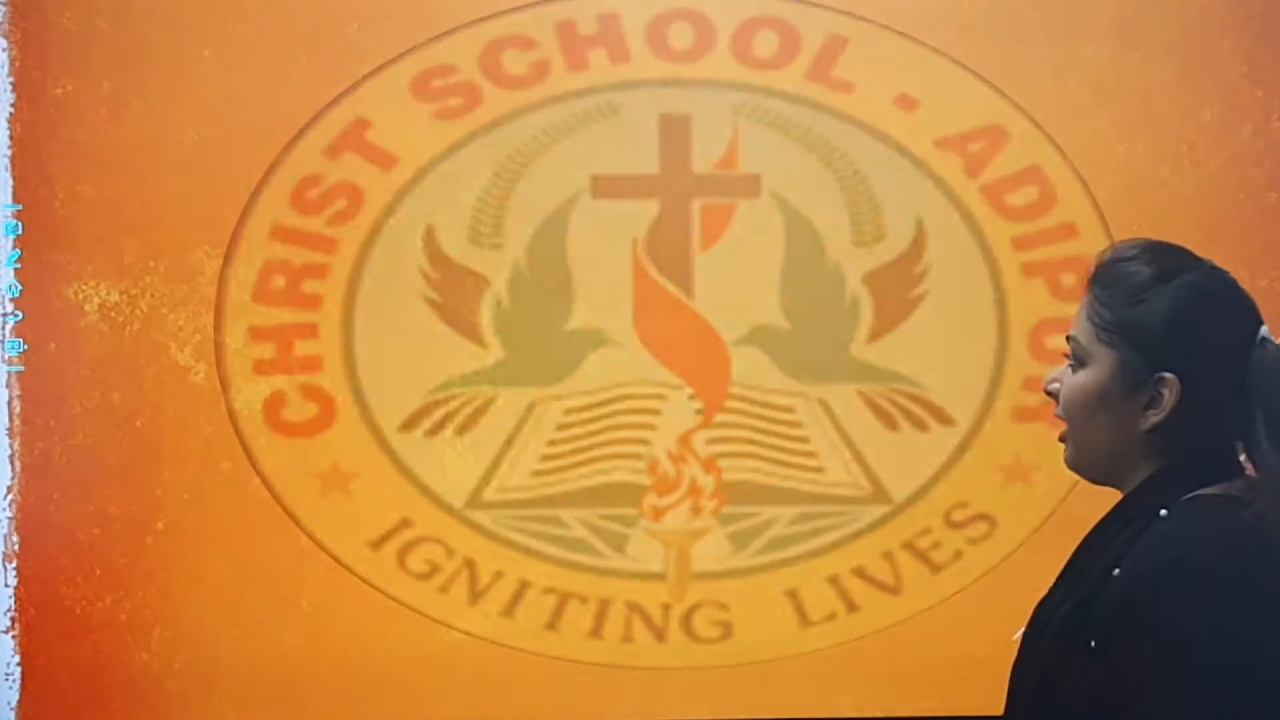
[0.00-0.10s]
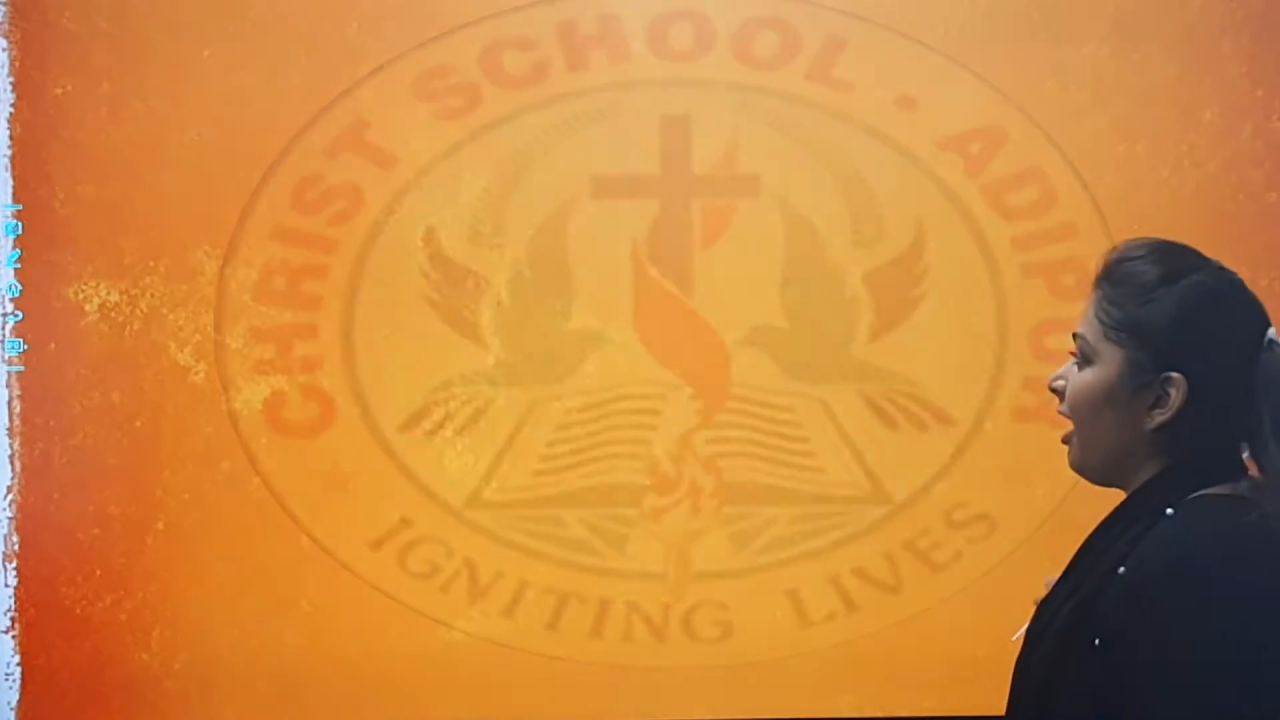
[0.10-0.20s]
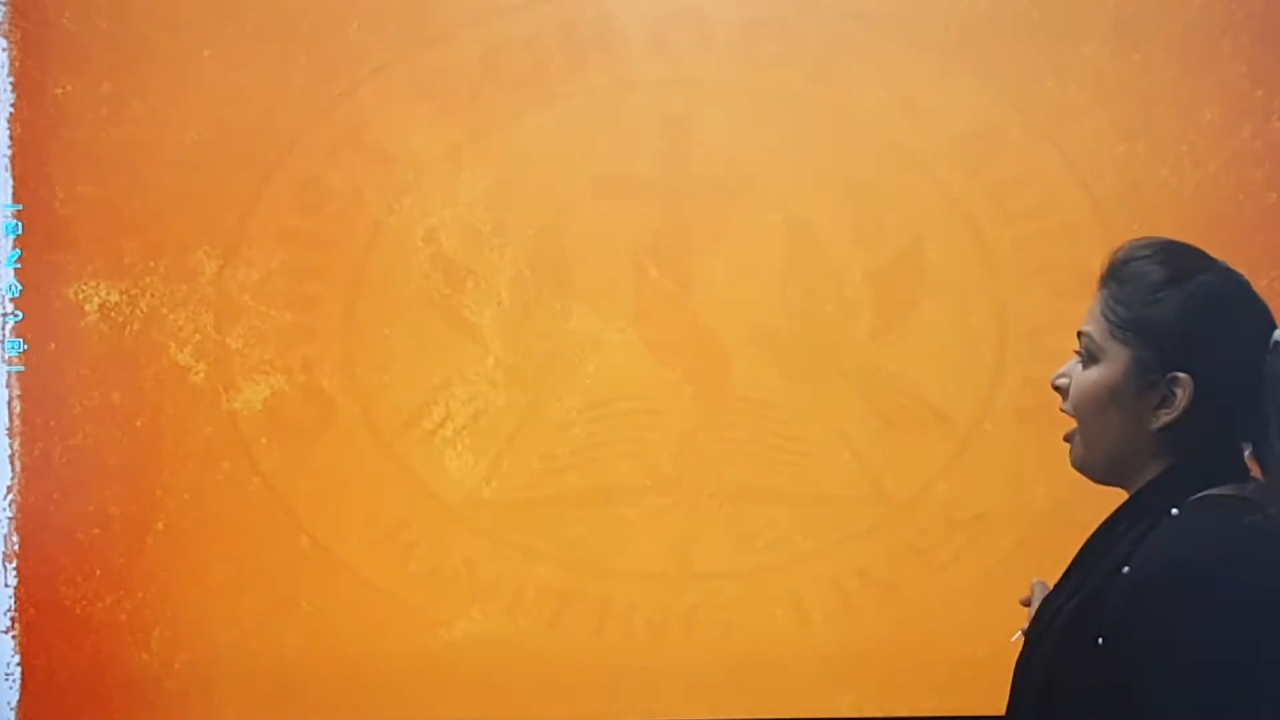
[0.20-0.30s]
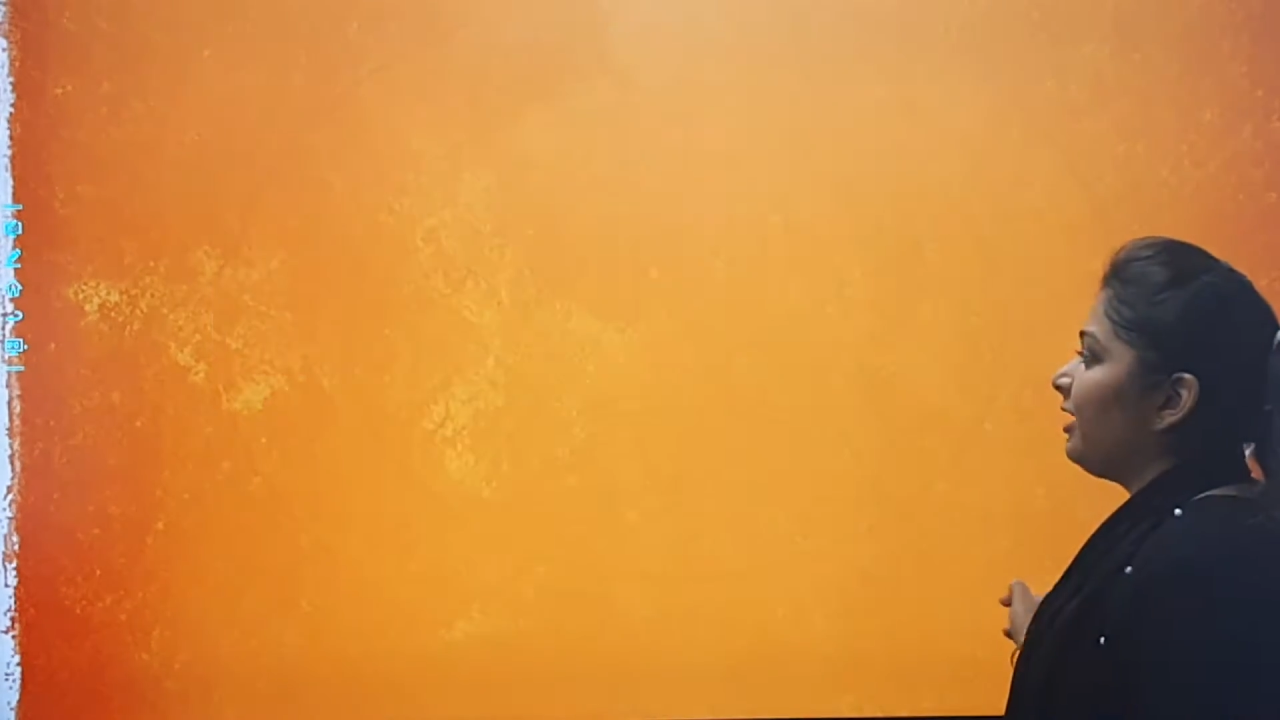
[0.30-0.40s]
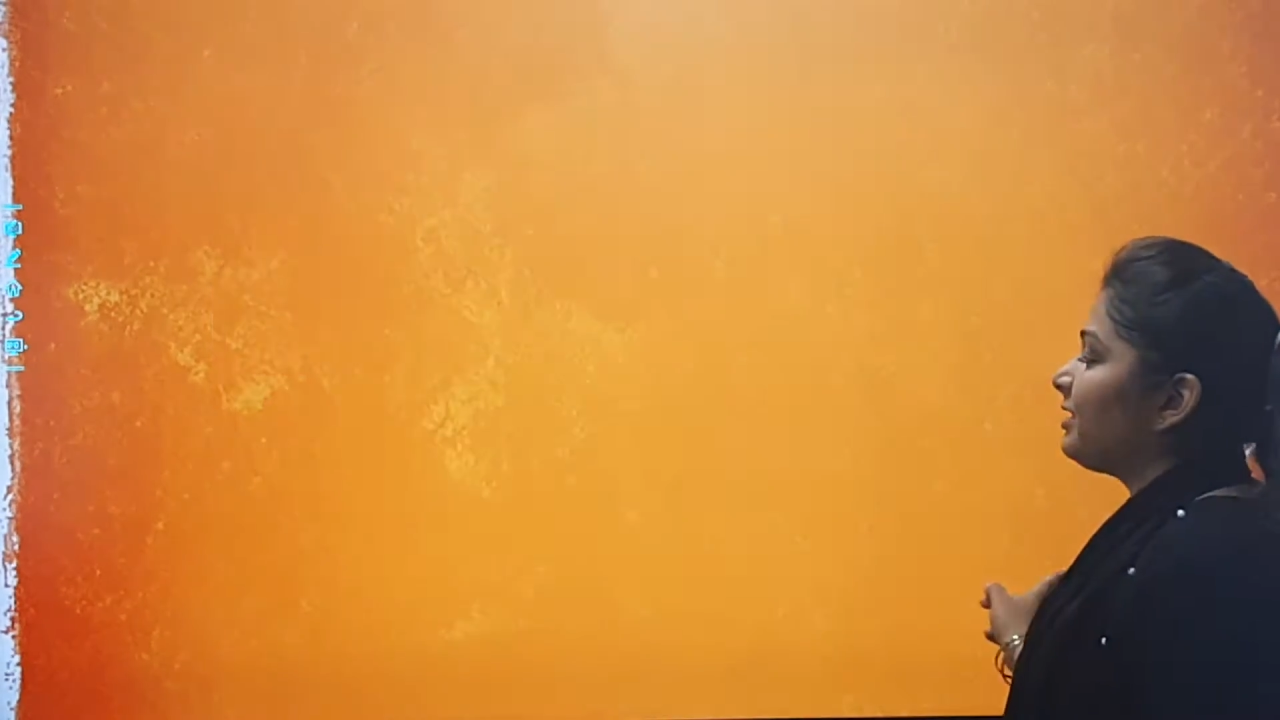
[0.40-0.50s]

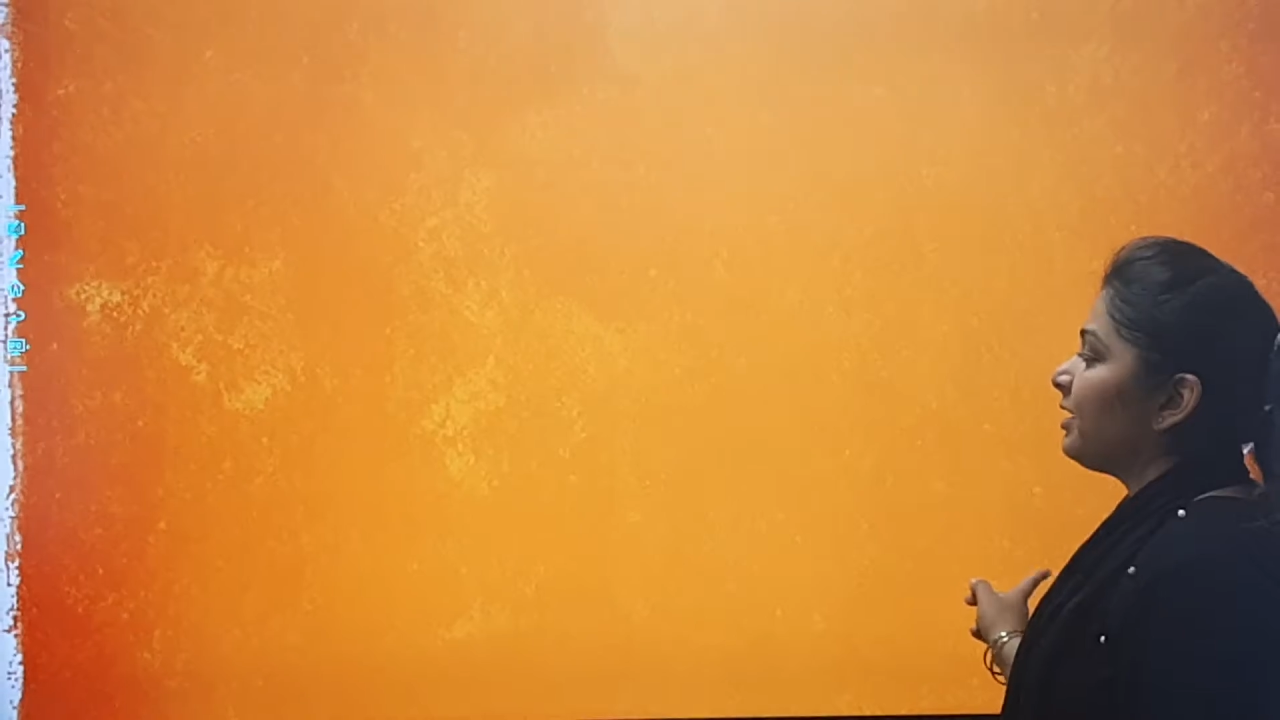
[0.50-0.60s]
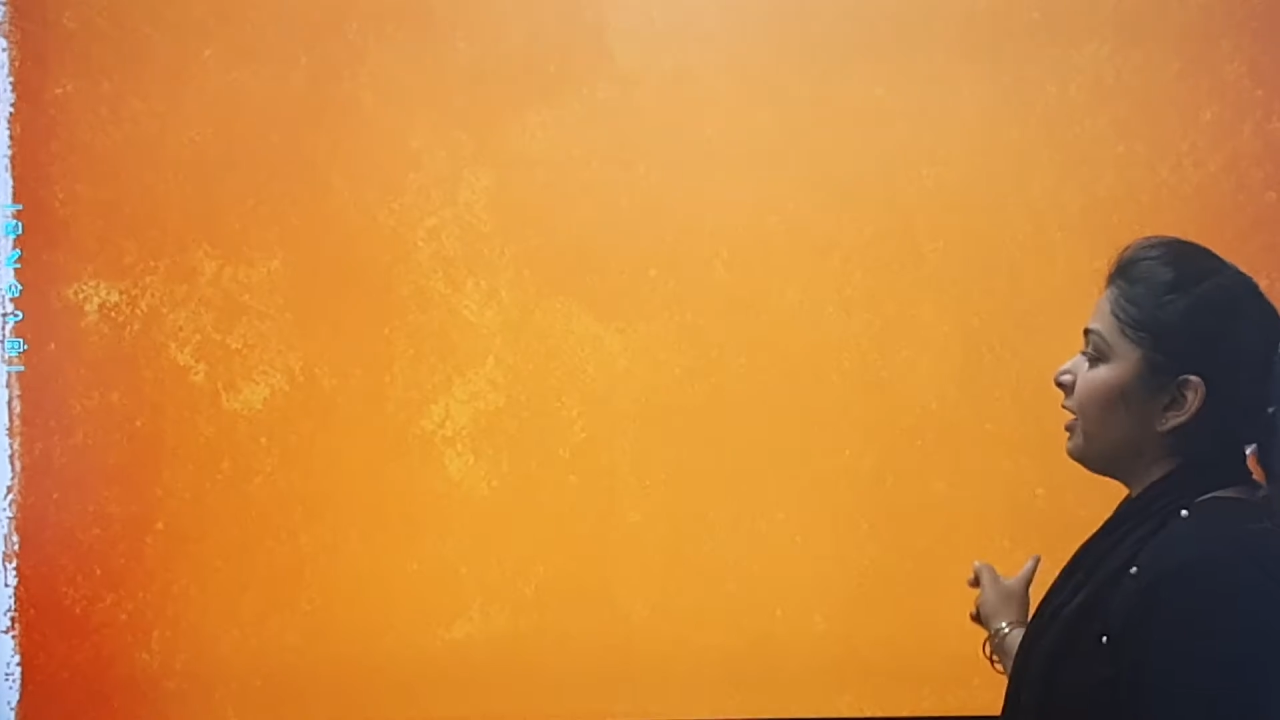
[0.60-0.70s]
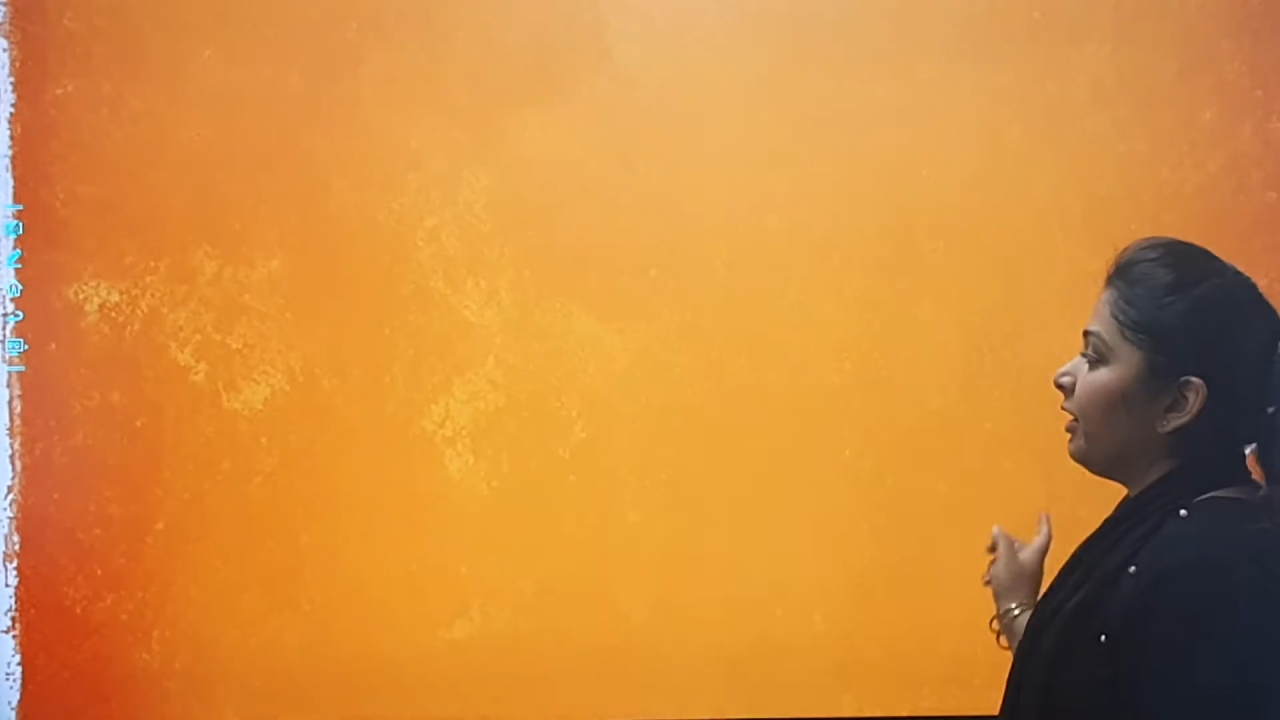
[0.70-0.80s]
class.